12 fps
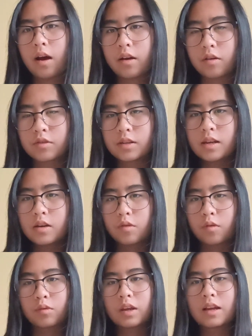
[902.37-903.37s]
I honestly
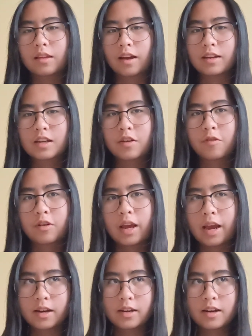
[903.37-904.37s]
only liked it for
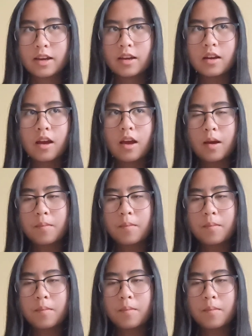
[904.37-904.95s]
editing